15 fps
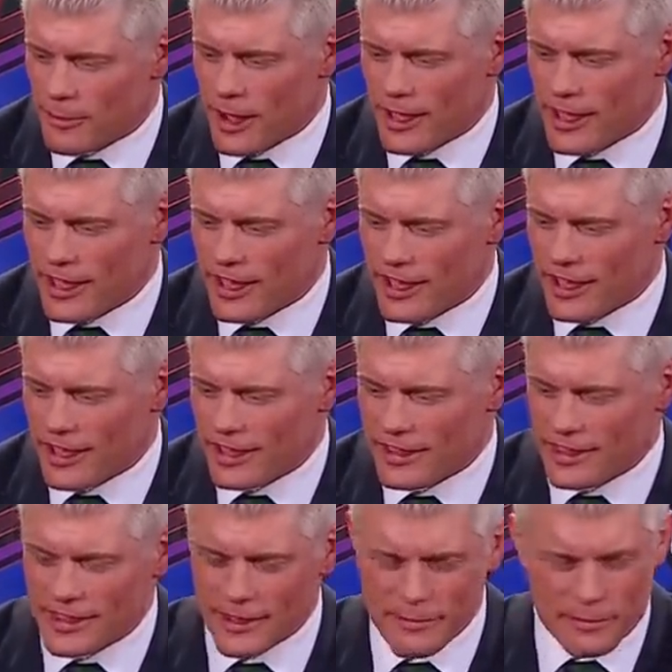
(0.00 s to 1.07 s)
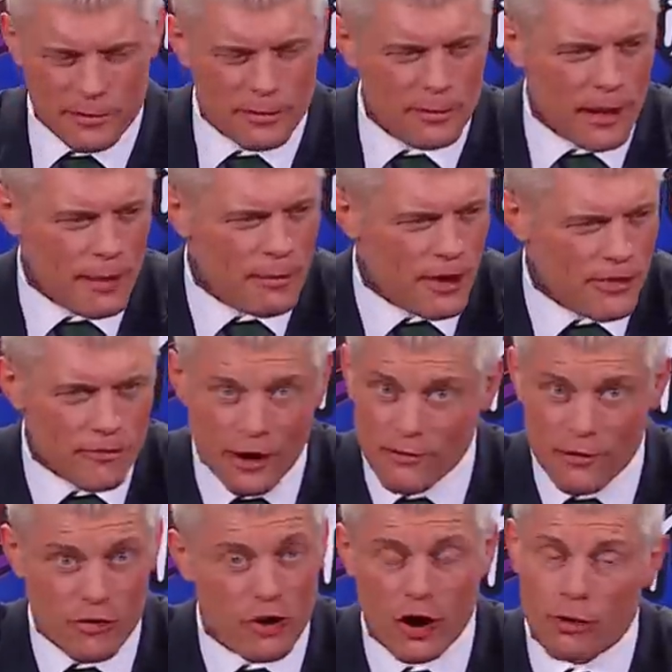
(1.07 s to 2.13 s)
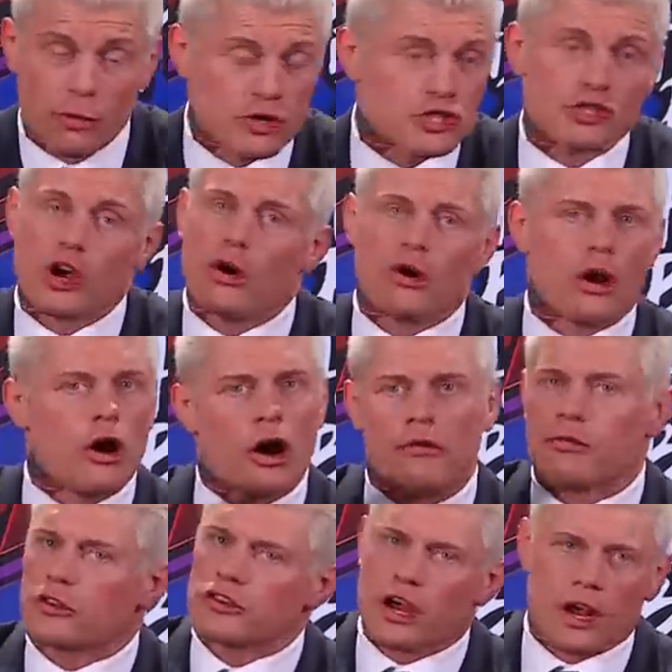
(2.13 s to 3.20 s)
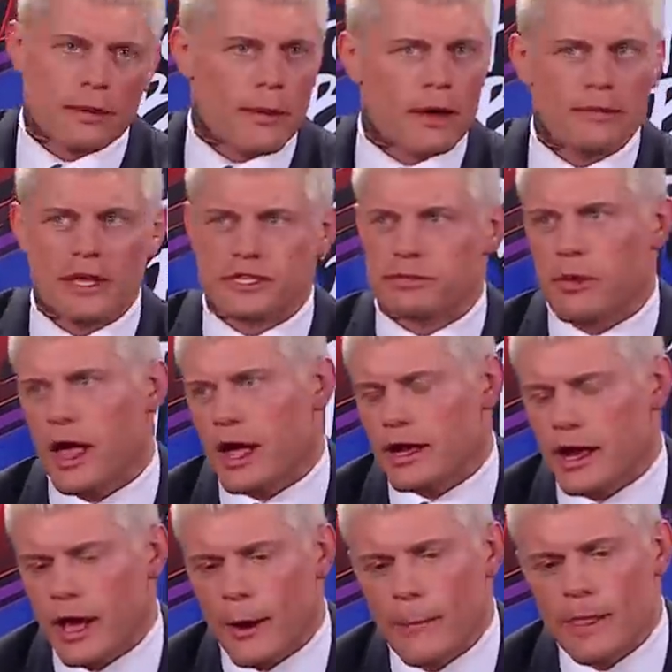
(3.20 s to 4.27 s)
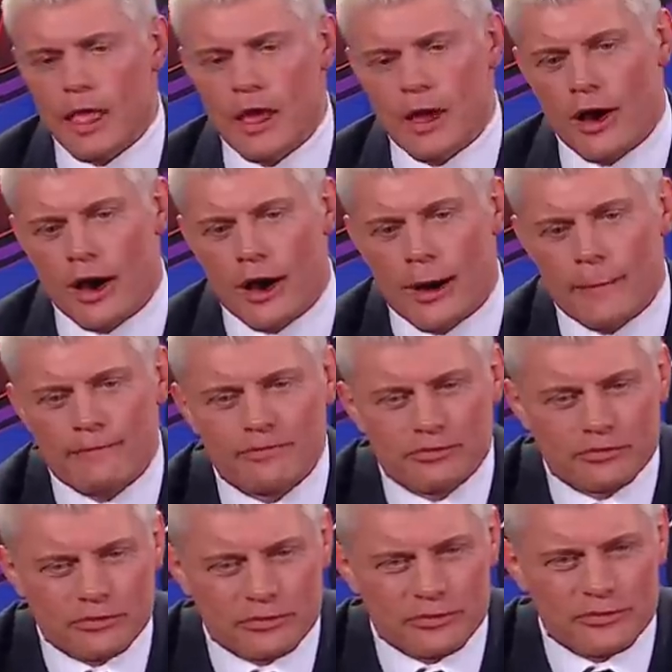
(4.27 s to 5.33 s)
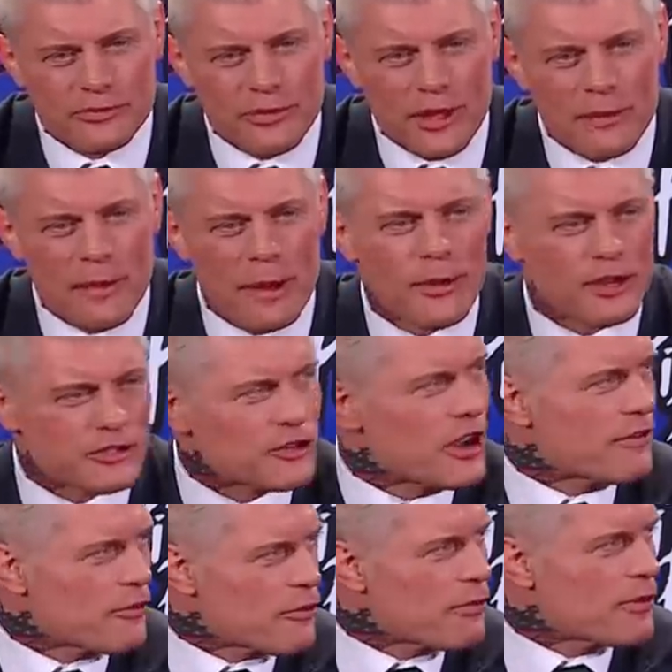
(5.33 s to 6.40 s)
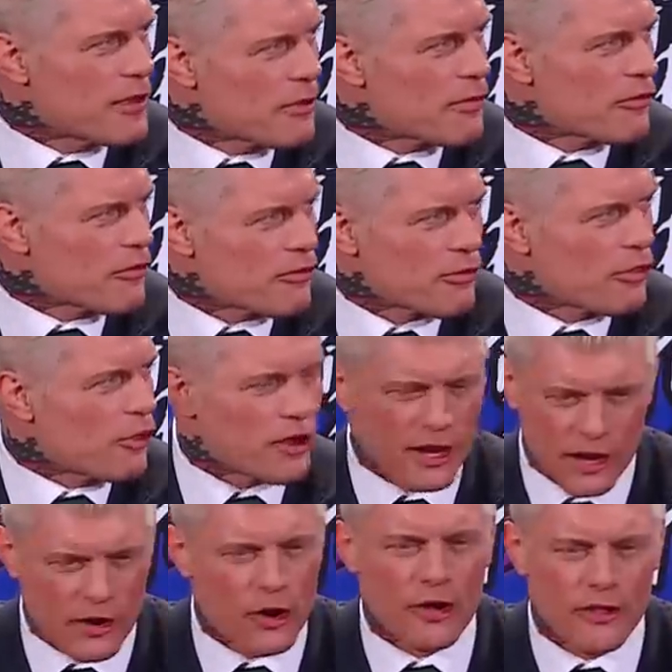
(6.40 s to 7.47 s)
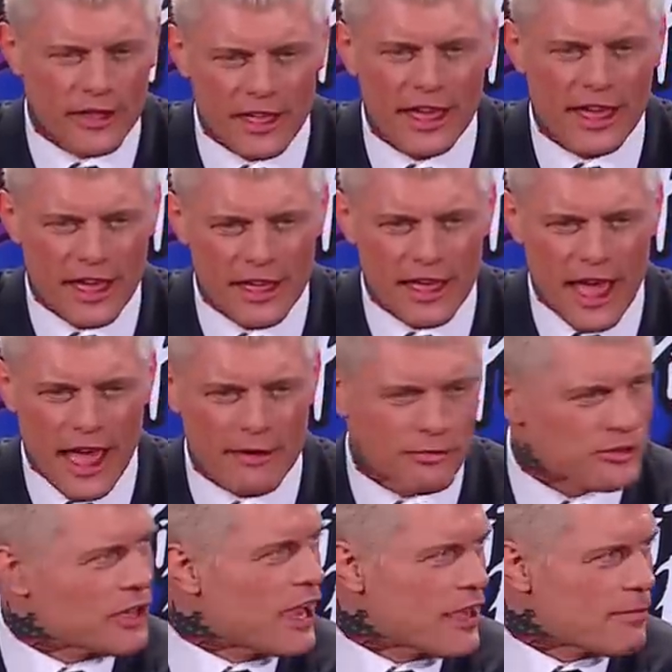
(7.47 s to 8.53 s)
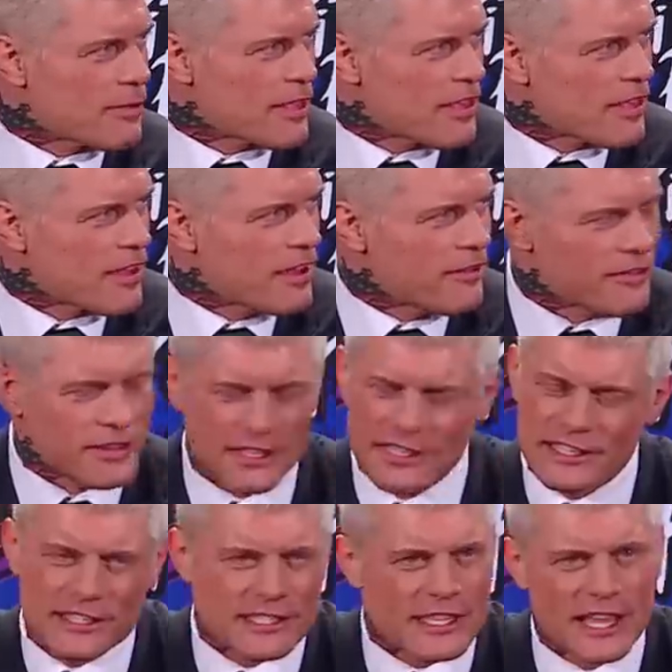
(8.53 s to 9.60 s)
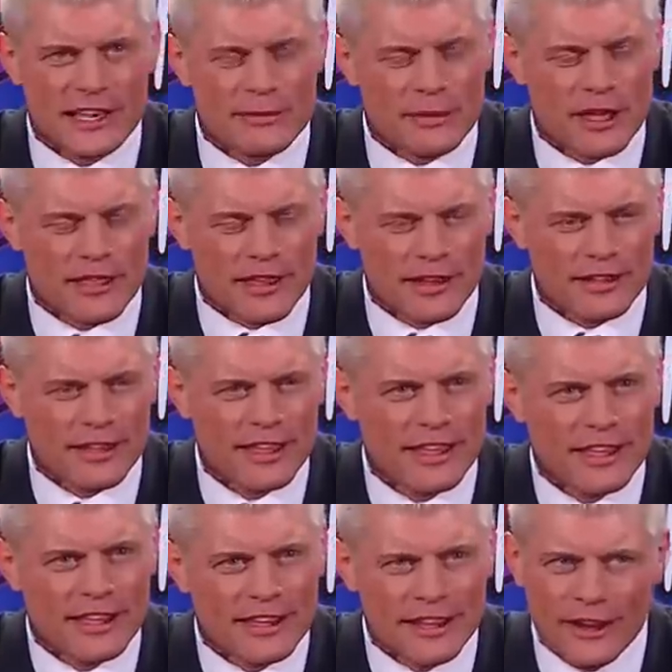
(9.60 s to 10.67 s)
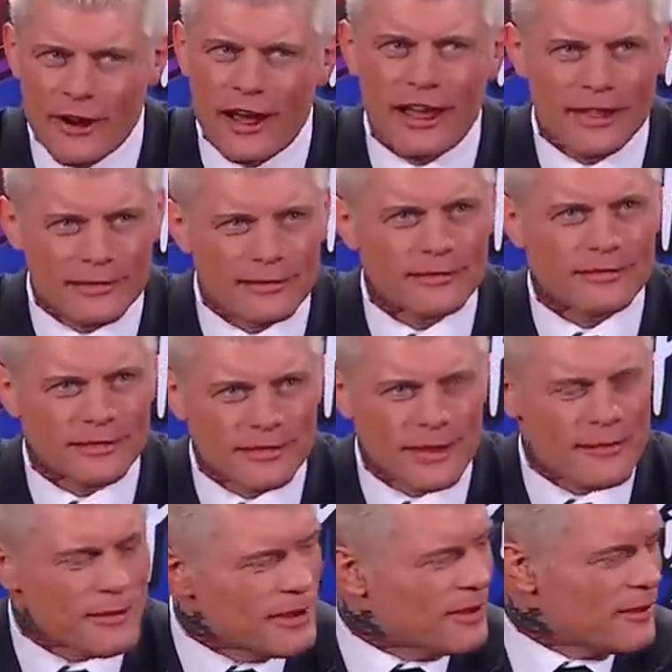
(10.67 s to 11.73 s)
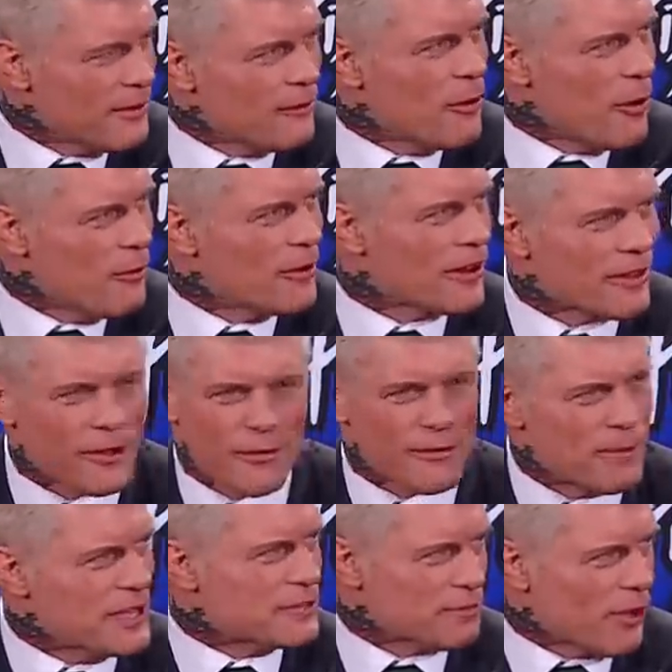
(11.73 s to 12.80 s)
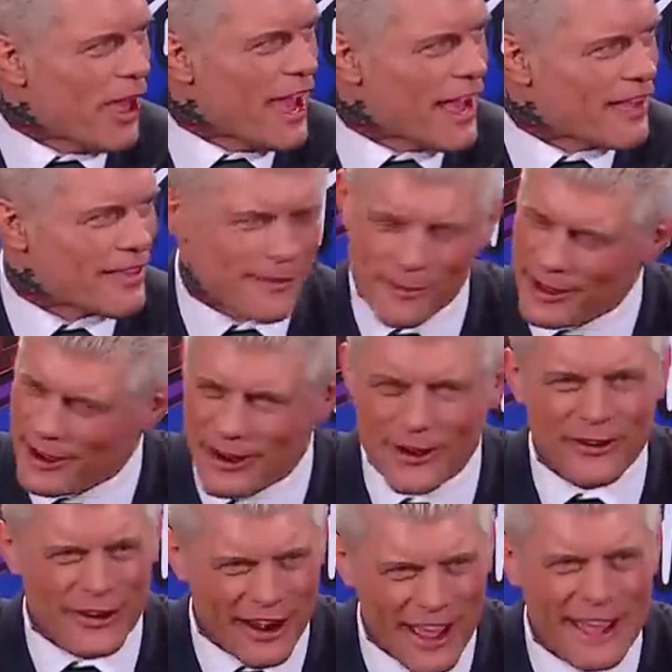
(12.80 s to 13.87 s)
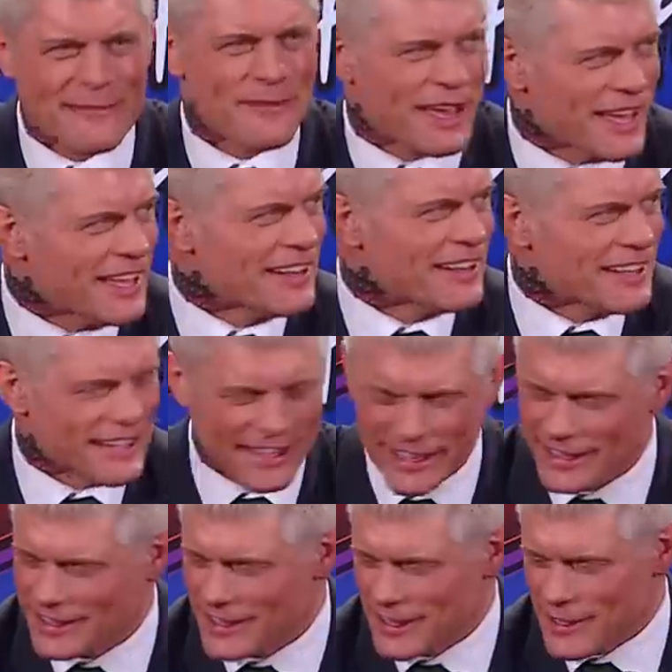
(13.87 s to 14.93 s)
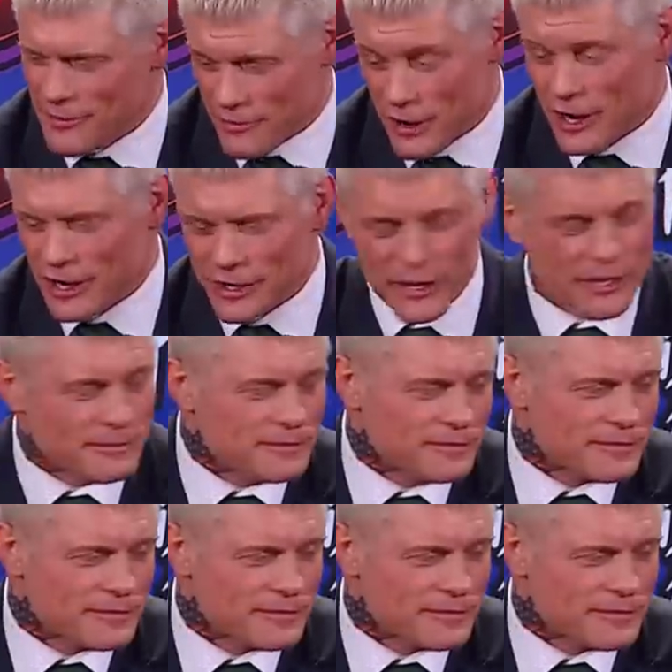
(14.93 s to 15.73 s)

my uh, the my bus driver. Sorry, we're just going off. We're talking about pitch black now. Um, my bus driver, he was just looking at all the advertisements and stuff, and he just said to me, he's like, you know, I I'm, I want one of those pitch blacks. I'm like, all right, man. Yeah, it's very good.